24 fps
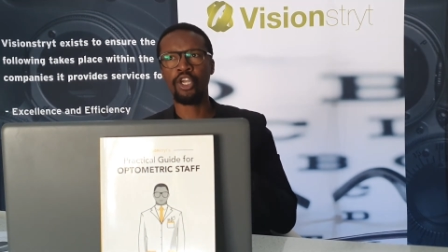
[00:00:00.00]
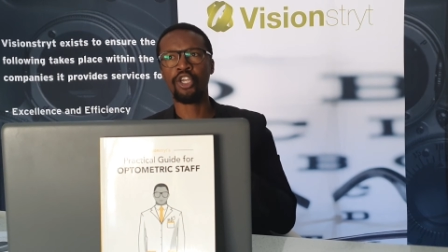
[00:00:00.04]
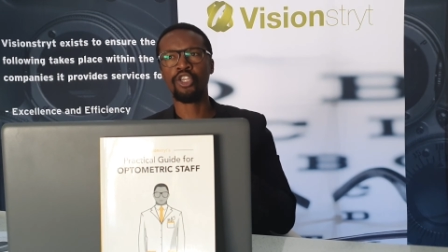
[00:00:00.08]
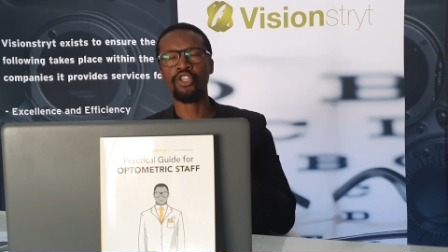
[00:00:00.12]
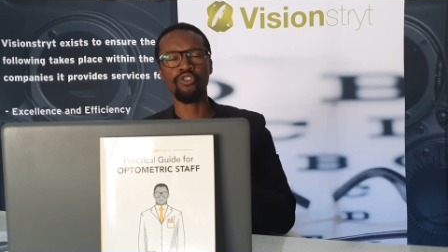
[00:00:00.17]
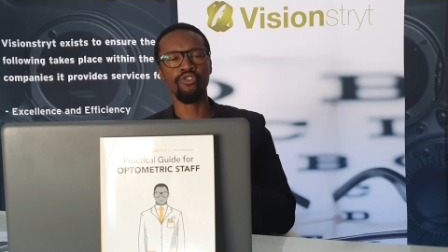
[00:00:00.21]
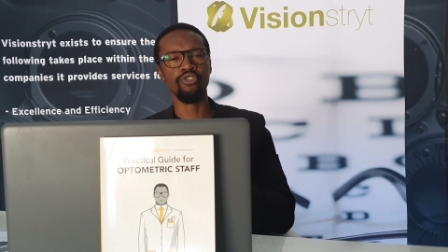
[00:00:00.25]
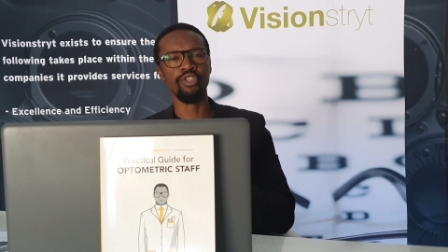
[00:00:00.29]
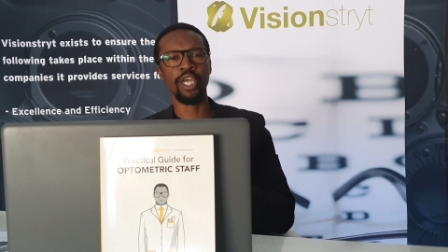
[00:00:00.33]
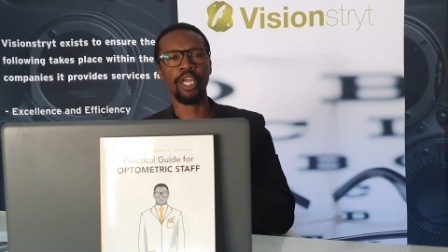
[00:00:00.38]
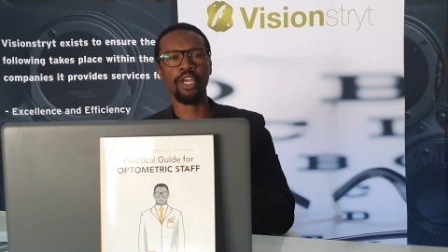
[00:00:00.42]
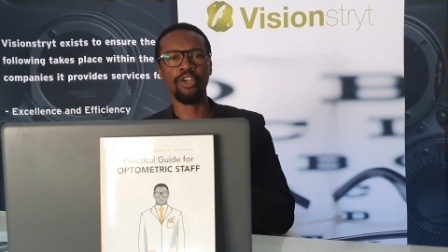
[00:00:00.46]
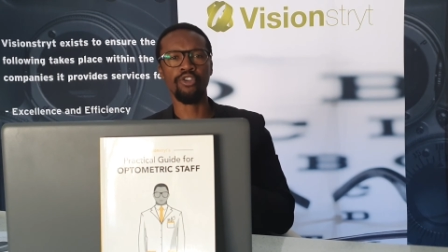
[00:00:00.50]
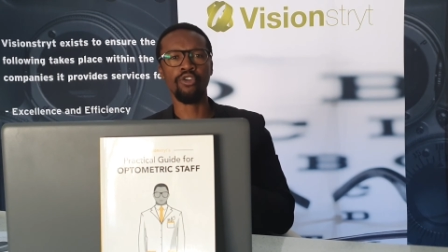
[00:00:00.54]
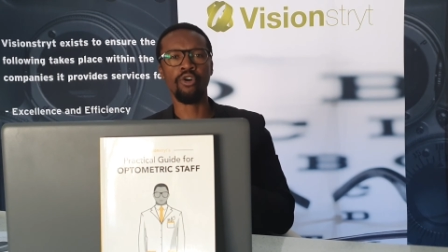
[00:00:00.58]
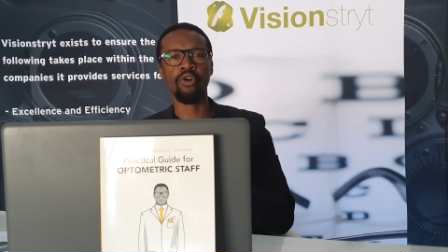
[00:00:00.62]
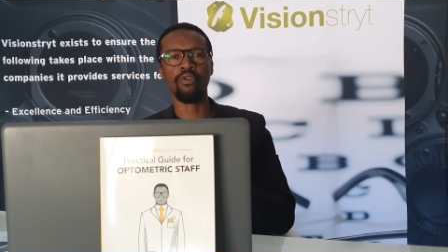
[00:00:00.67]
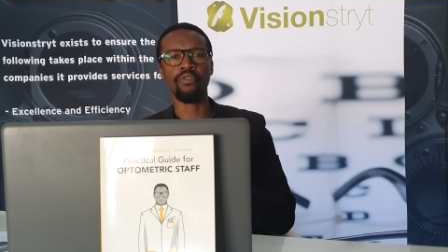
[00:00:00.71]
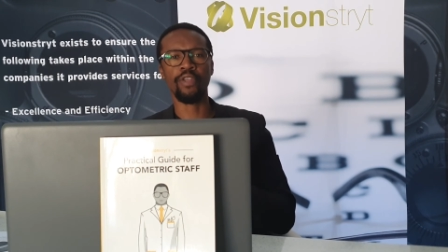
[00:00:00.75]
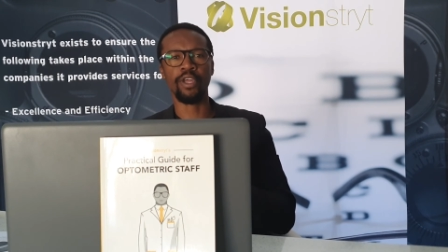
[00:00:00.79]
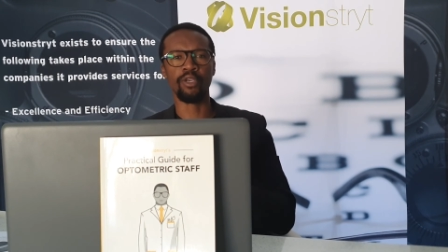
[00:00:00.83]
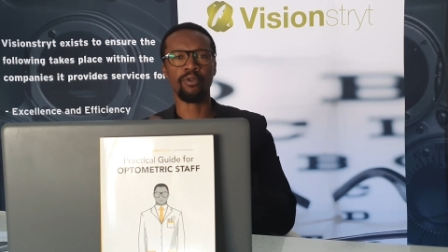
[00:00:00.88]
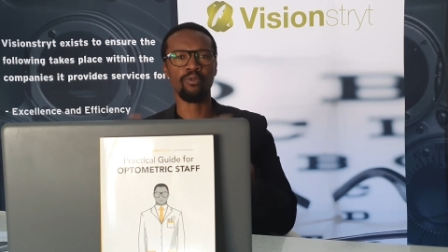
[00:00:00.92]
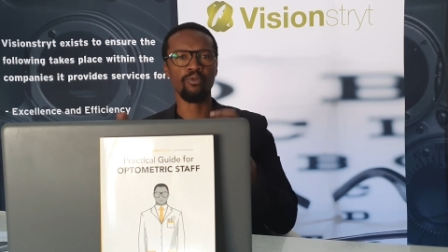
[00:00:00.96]
you then
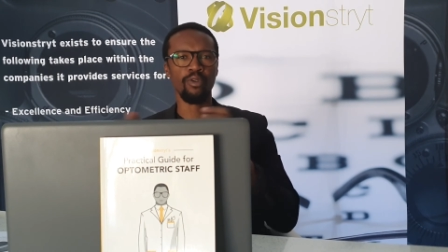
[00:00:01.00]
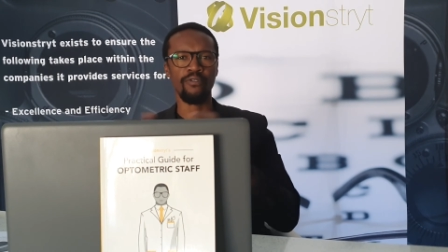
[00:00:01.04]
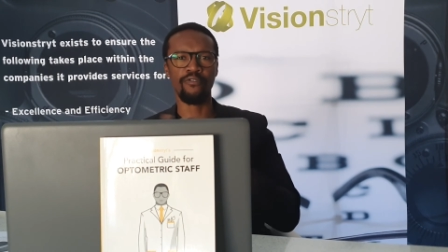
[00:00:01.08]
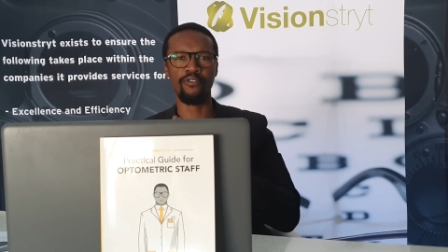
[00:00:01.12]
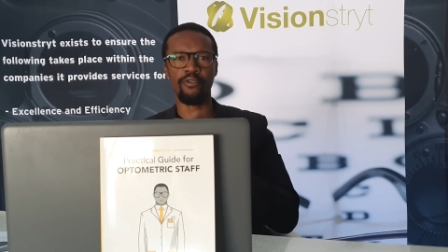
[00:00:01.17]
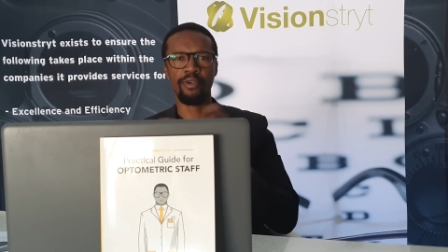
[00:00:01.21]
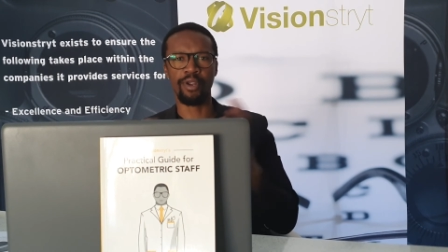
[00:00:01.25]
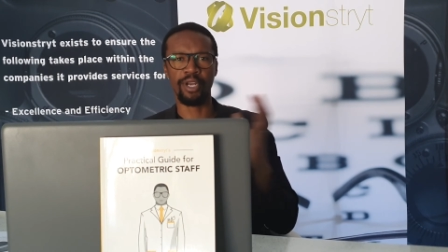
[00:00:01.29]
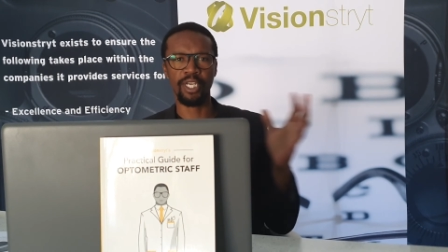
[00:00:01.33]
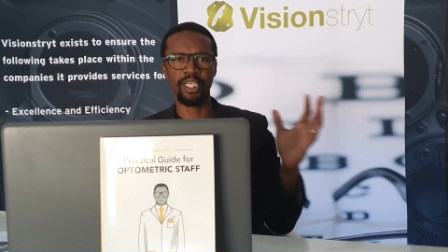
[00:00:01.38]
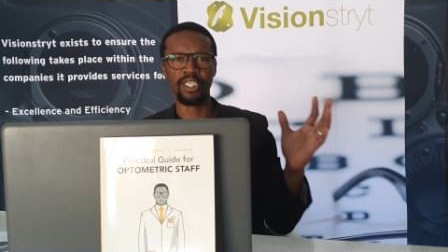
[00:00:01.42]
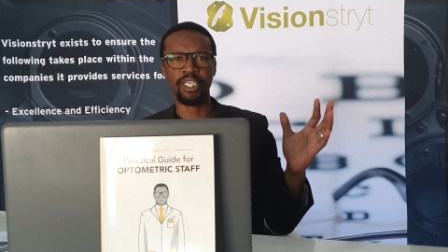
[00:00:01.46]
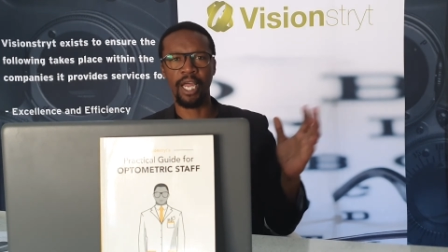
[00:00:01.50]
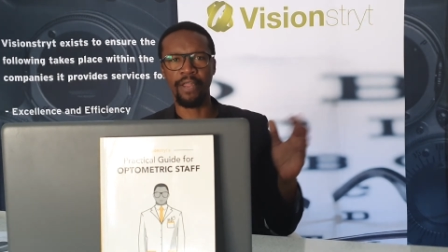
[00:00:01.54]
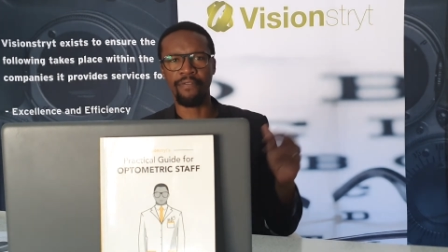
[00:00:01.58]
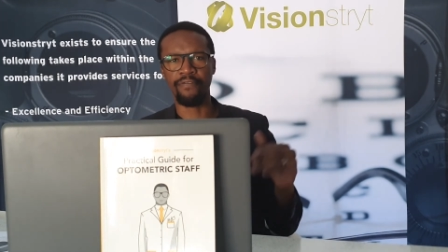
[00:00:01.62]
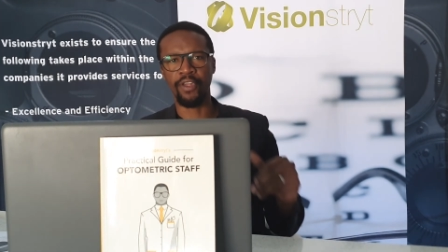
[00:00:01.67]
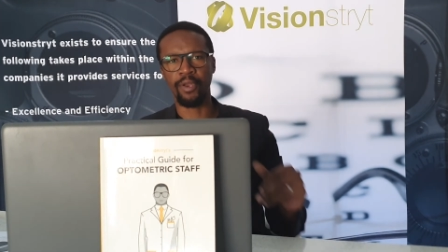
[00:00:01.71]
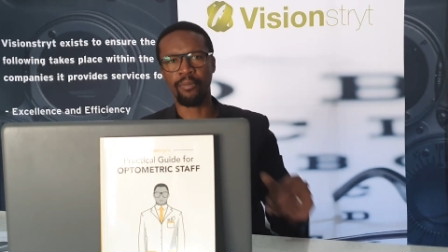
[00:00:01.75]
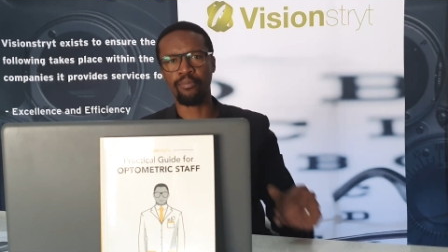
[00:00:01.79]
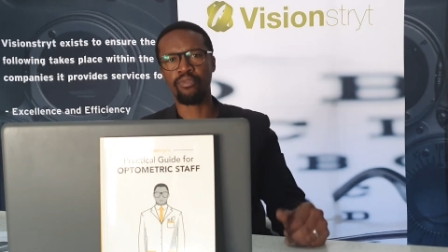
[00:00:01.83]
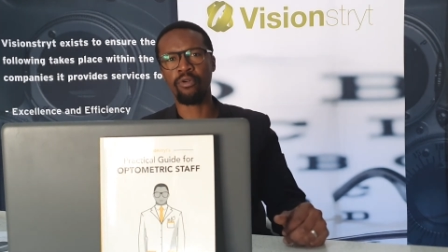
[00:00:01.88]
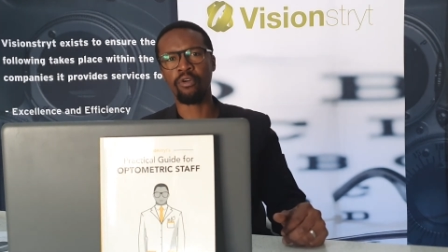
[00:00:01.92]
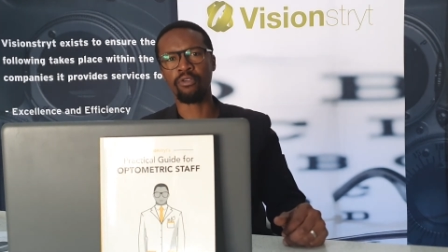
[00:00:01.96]
know that we've already done
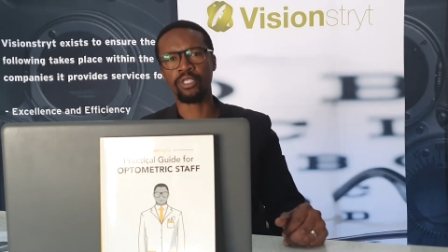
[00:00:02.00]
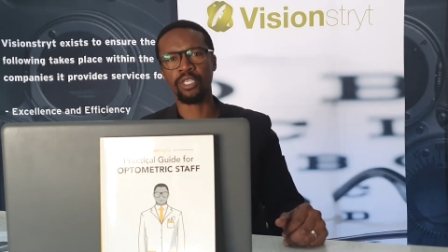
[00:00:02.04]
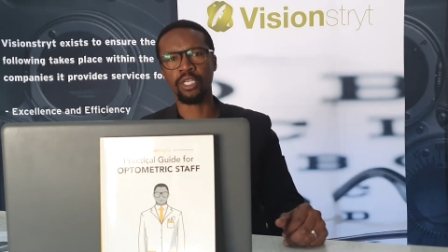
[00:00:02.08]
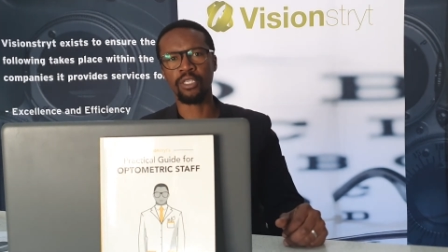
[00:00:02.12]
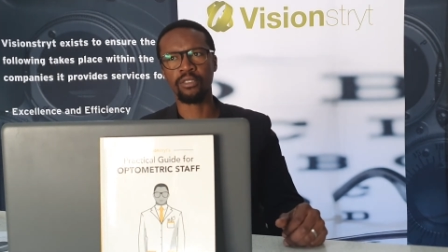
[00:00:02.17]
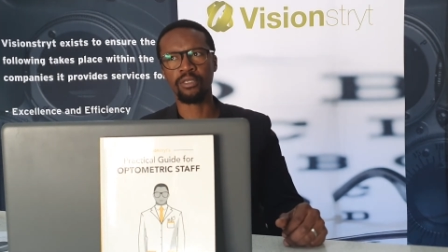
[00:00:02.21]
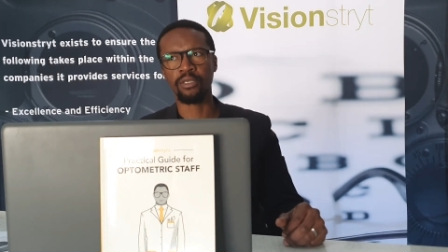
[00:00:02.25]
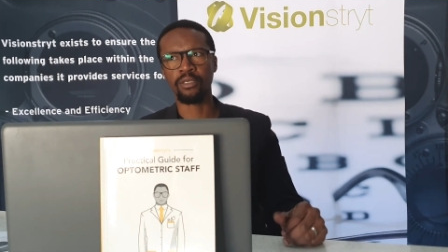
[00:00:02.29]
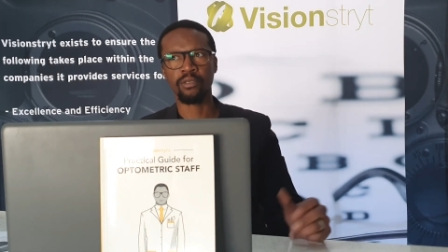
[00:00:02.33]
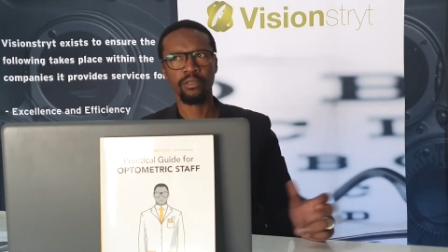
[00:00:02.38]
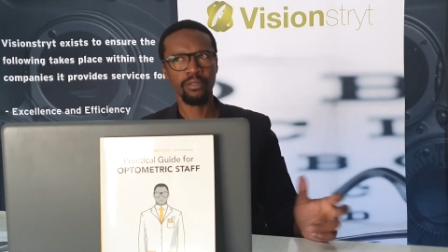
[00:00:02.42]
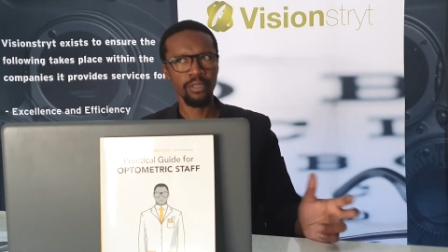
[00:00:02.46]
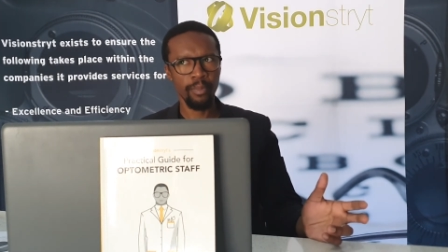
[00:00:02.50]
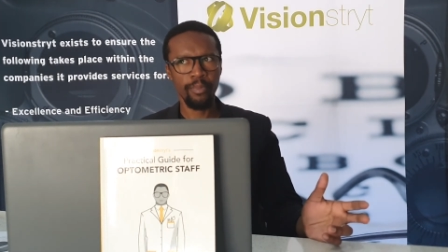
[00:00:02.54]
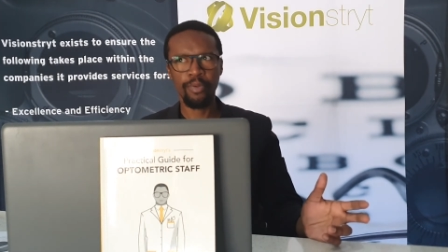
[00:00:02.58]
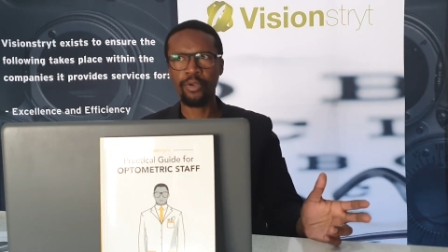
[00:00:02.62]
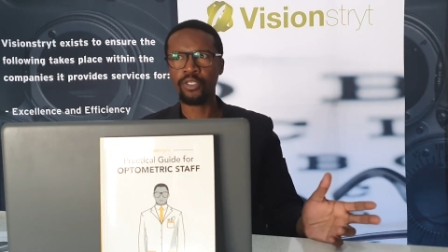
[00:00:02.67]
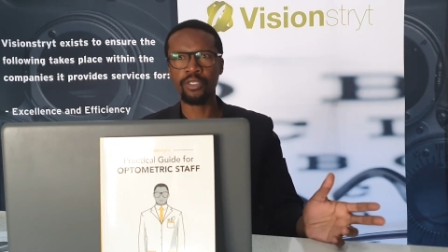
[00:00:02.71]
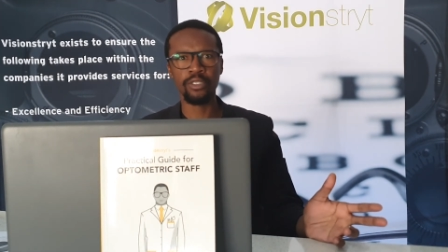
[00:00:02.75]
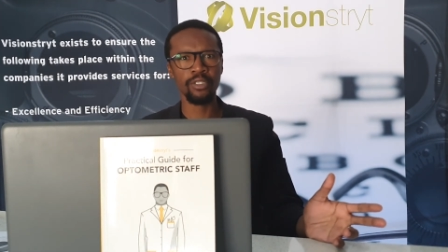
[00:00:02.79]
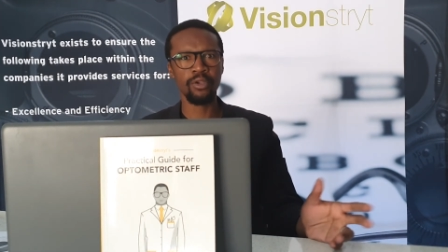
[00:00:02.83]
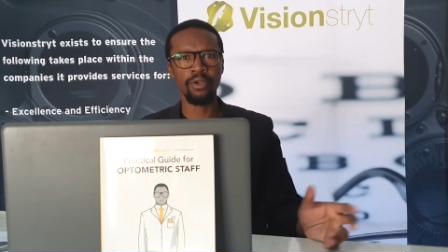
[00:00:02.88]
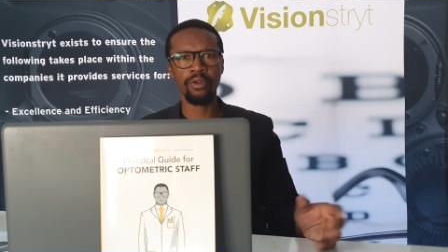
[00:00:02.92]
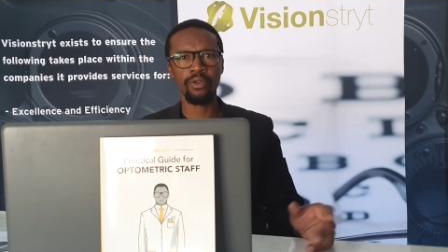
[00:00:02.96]
that process. The
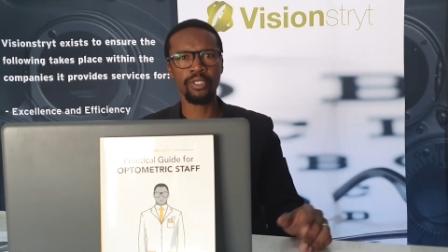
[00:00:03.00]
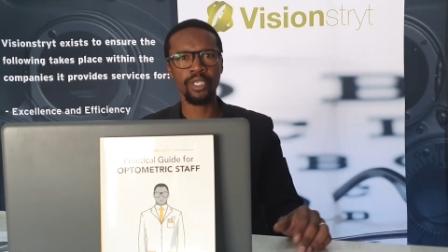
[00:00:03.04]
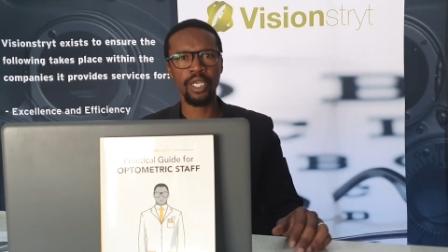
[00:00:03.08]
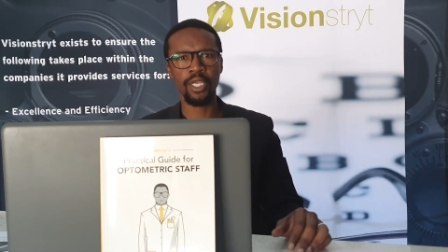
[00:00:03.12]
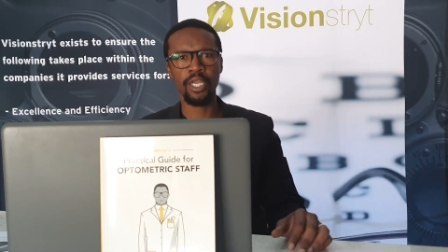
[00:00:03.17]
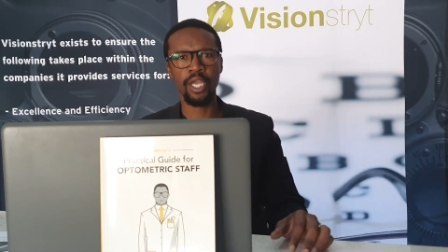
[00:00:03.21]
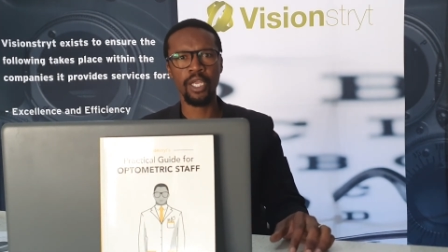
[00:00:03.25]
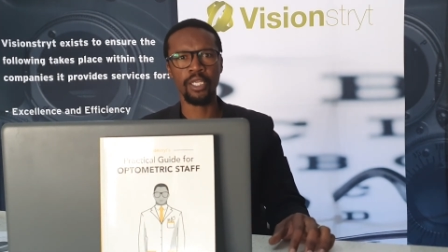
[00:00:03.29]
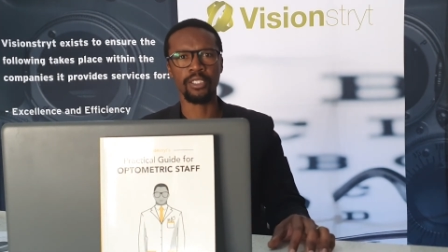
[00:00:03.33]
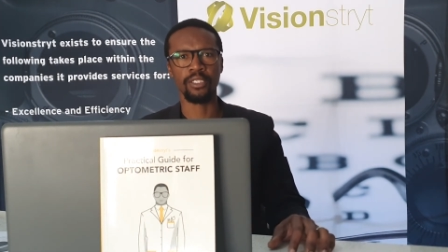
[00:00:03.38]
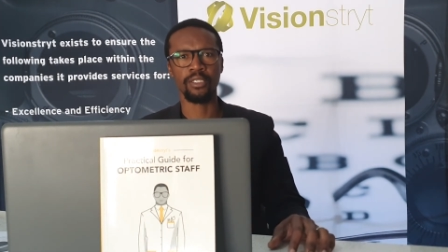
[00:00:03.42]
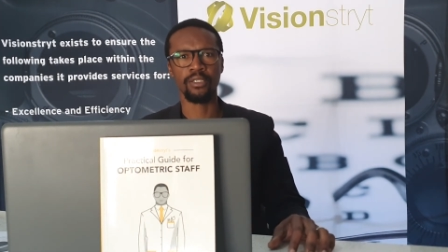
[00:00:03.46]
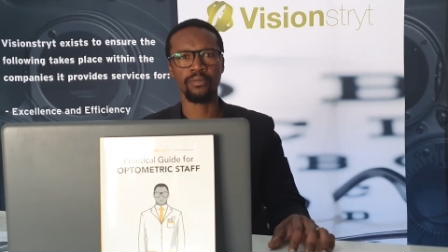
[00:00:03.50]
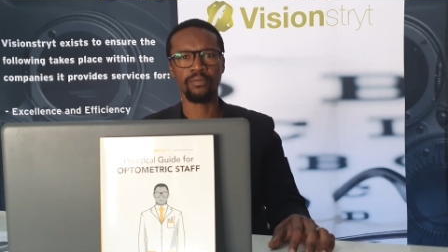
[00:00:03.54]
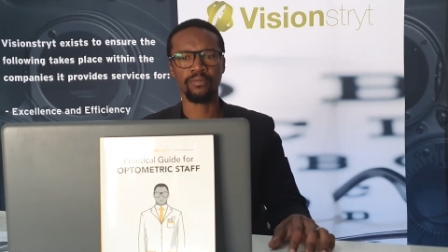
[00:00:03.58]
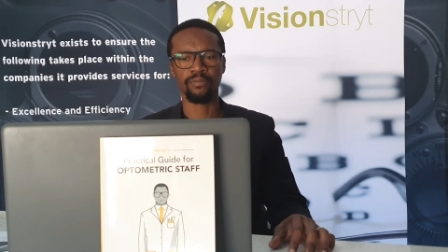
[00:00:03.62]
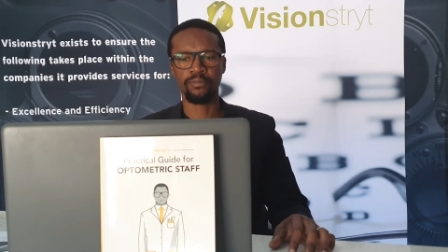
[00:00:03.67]
person is going to say yes.